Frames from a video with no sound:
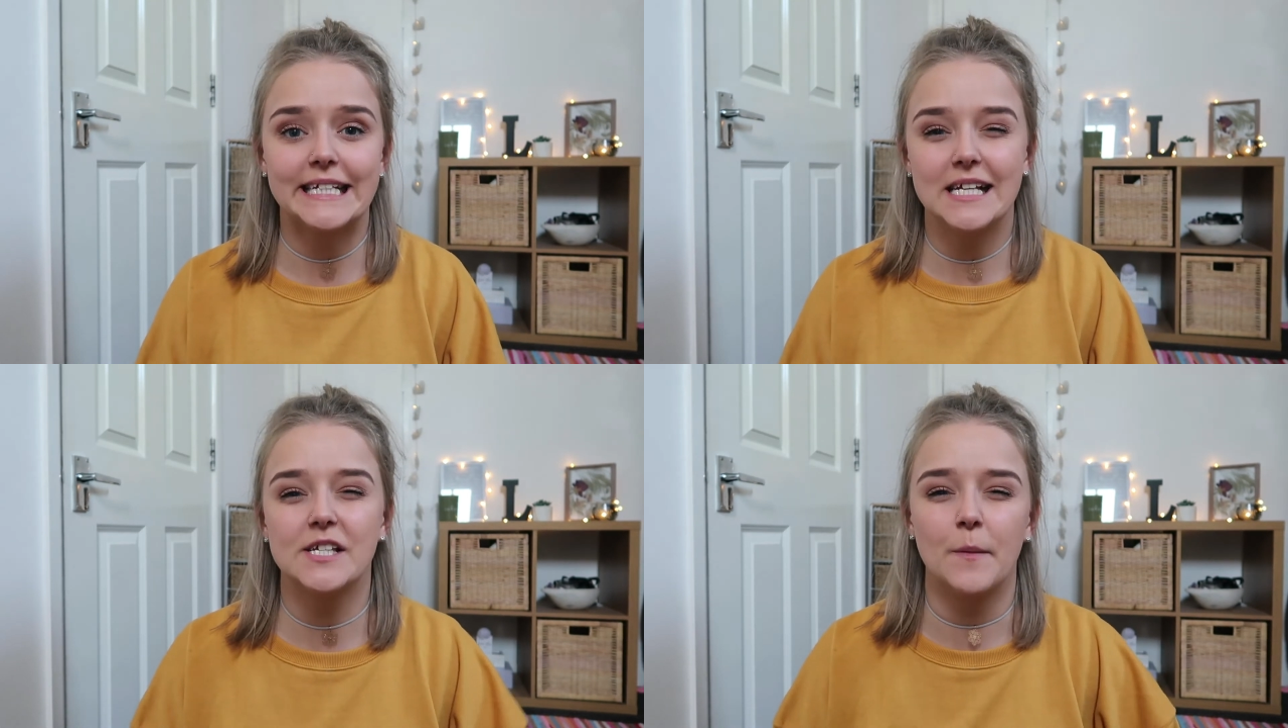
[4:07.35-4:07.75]

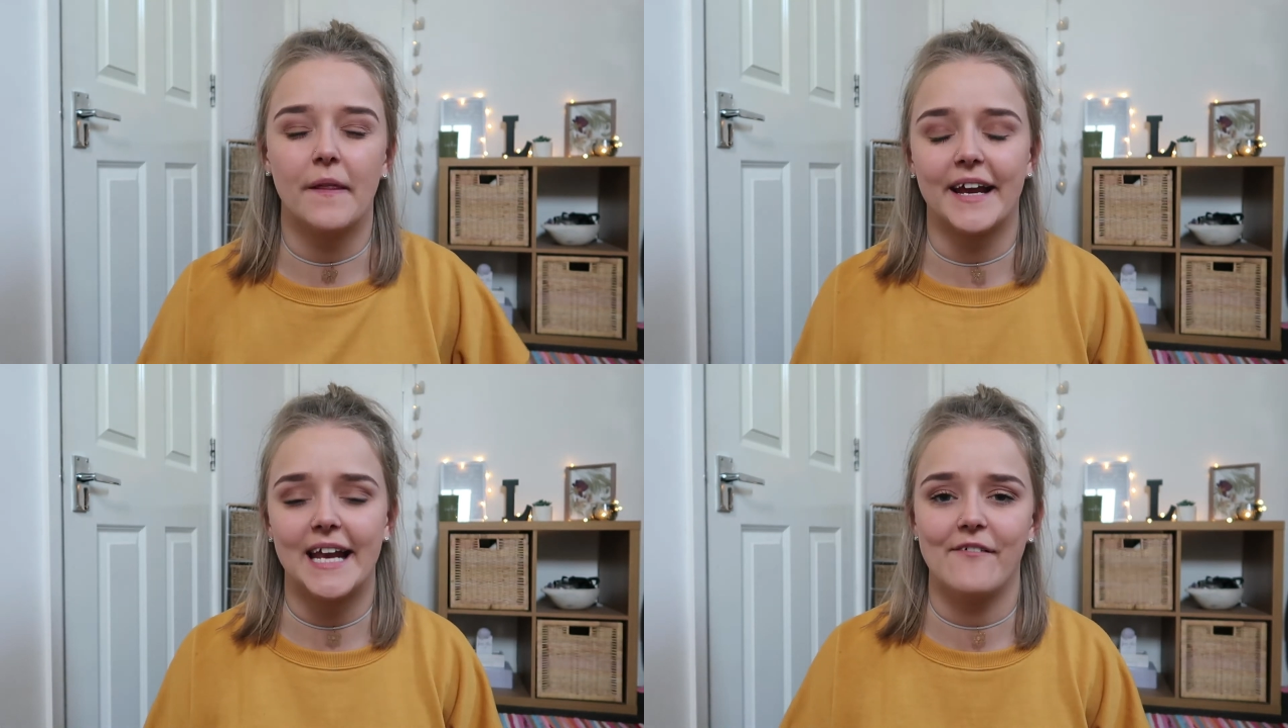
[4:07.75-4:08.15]
This is
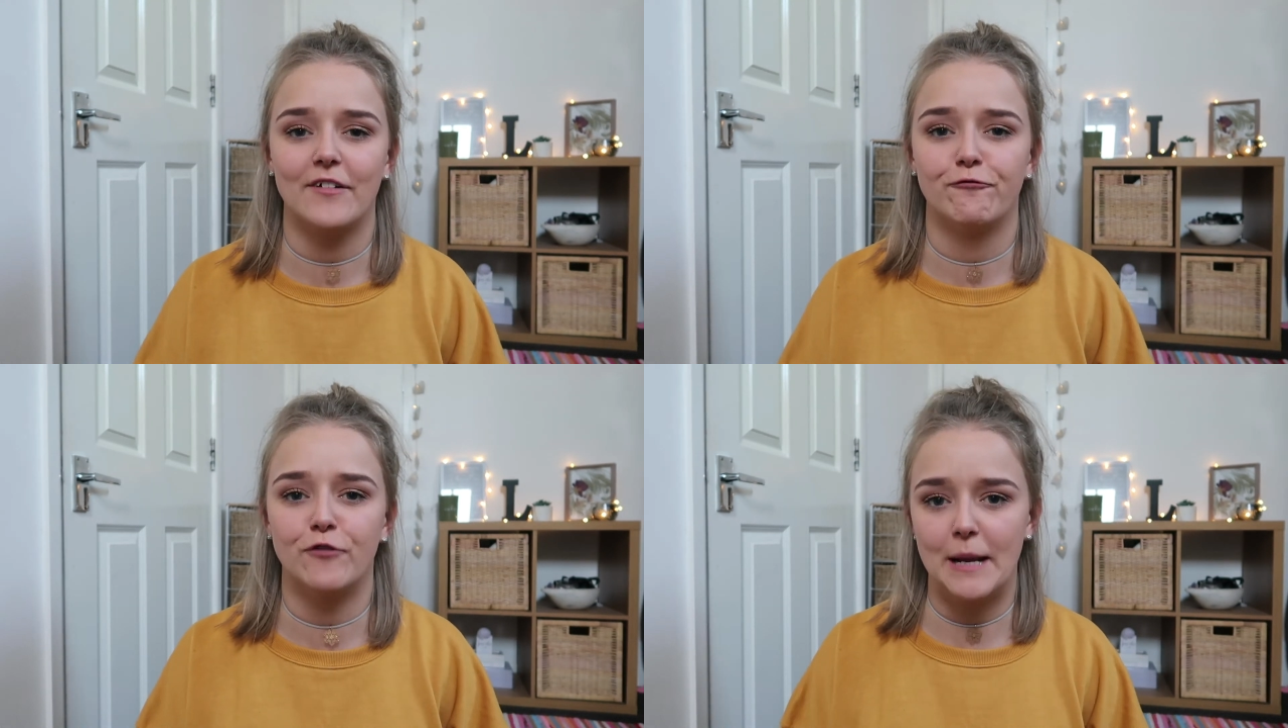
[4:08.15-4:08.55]
something that can have
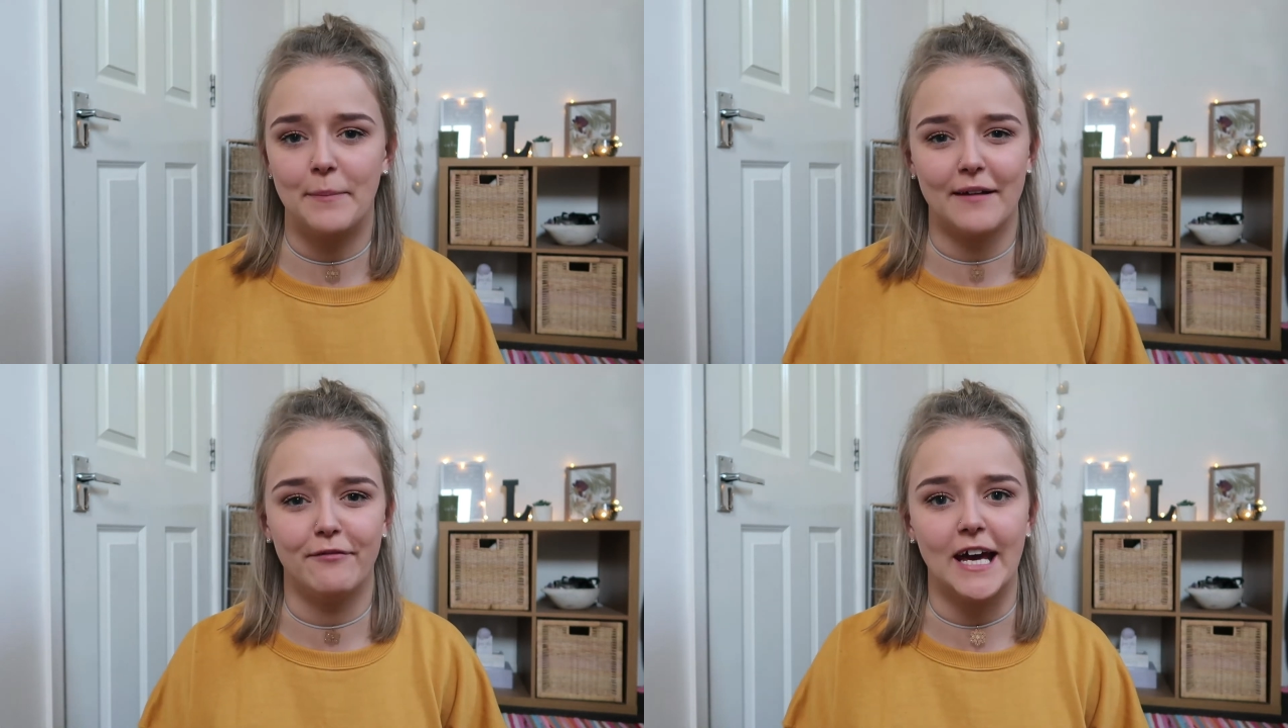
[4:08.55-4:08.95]
a really
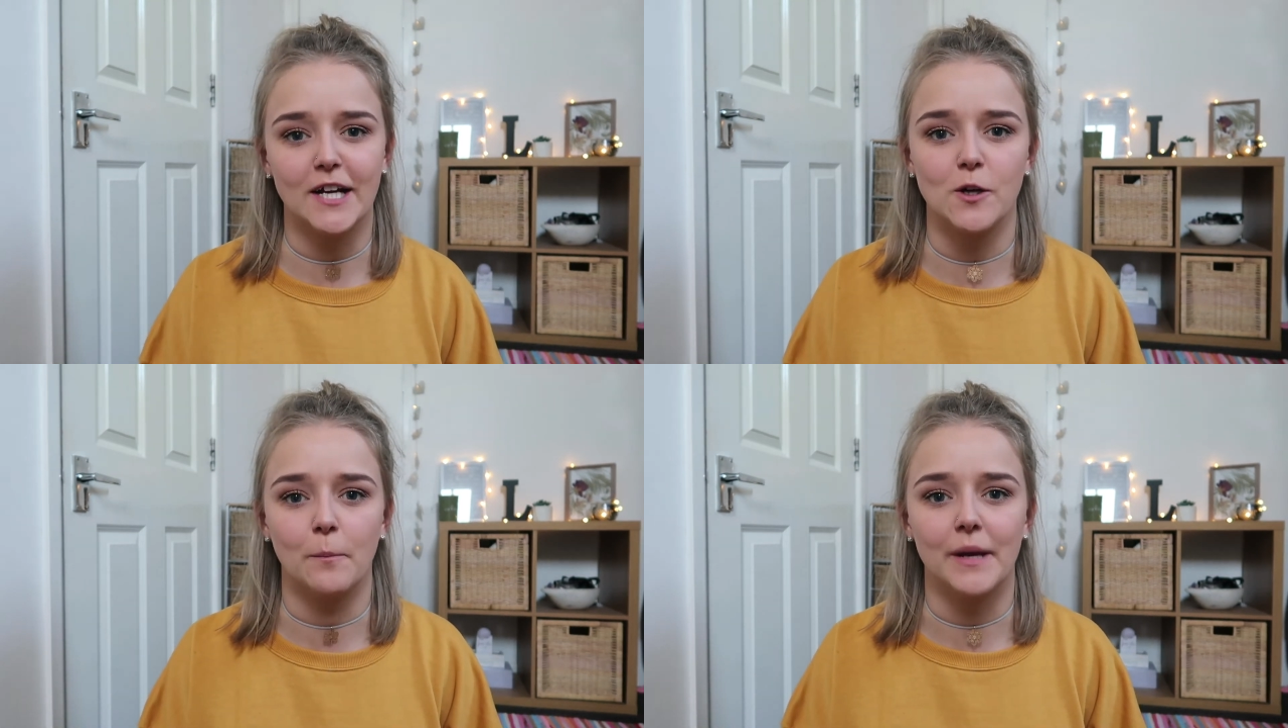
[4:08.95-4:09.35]
big
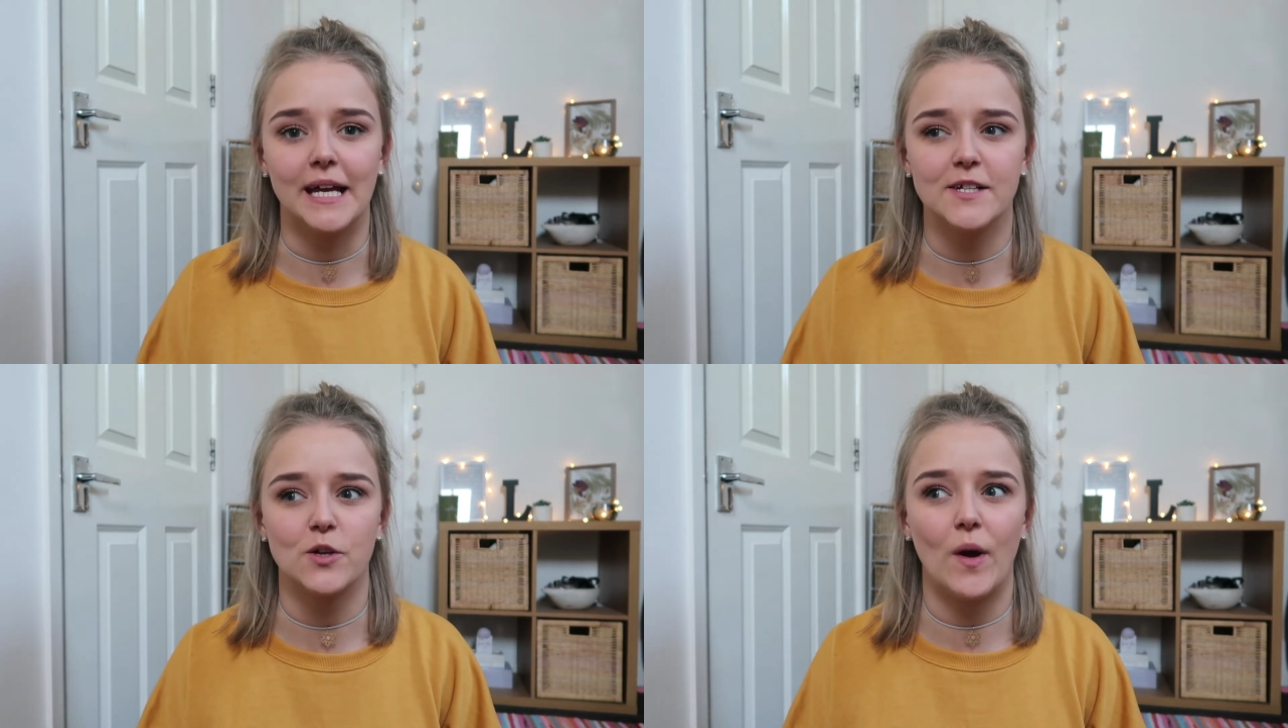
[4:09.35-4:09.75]
effect on
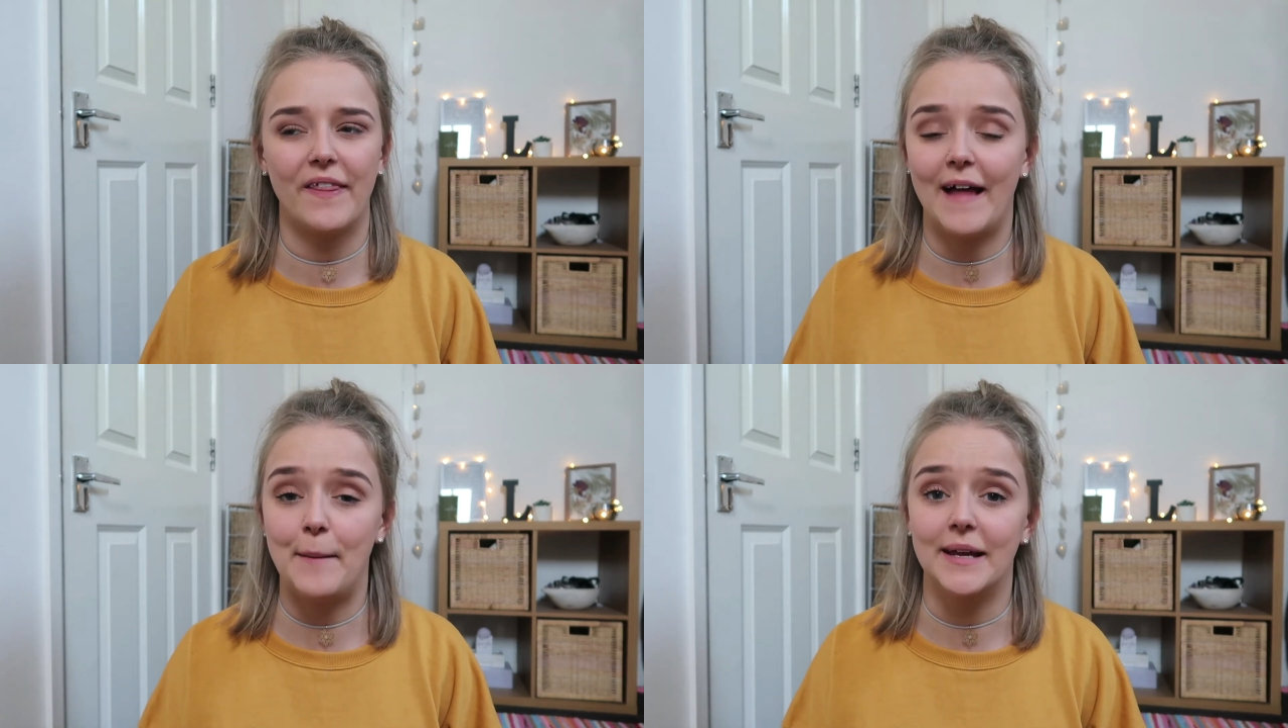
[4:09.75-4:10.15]
me. So
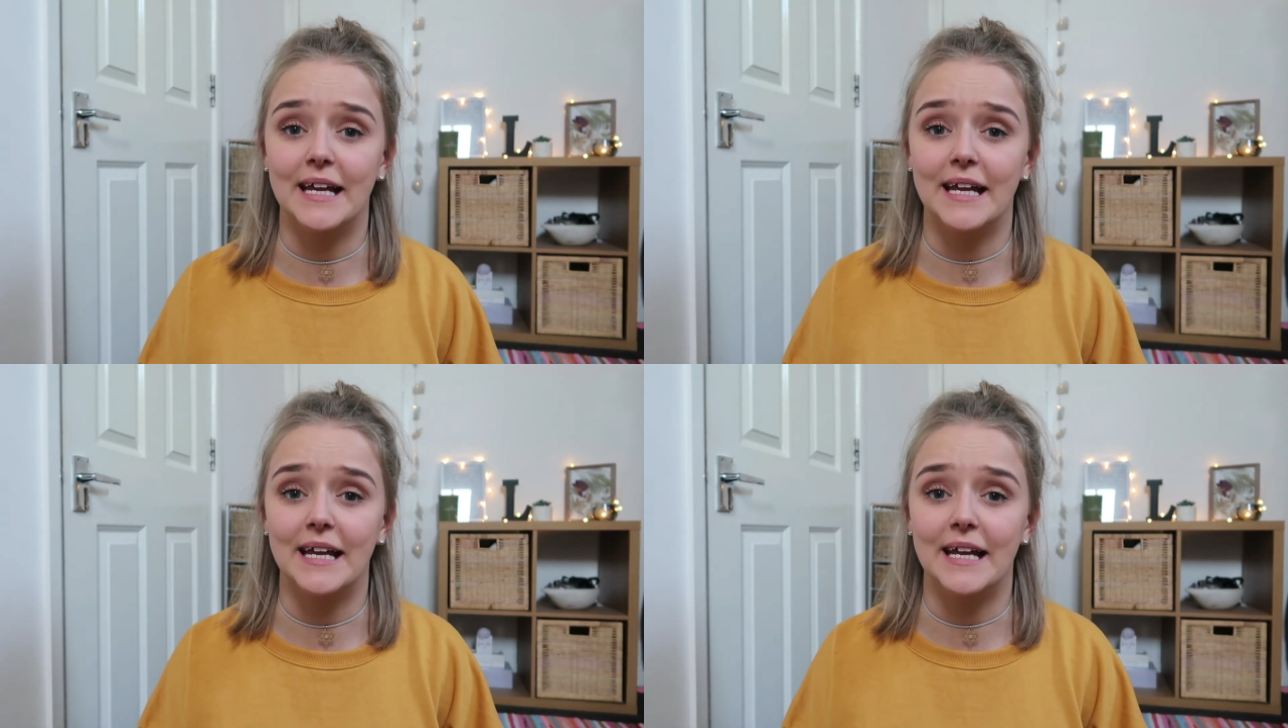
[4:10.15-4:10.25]
whether that